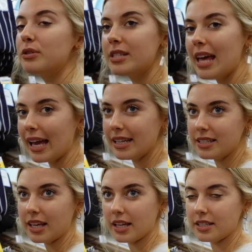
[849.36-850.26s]
just hate
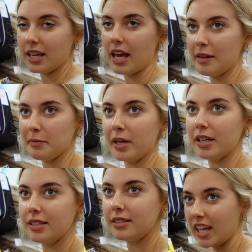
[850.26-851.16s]
to get to
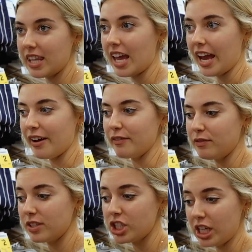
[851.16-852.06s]
Kmart and they have
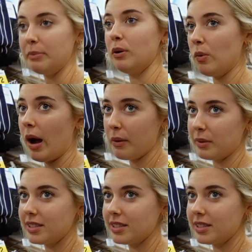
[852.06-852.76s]
cheaper white ones.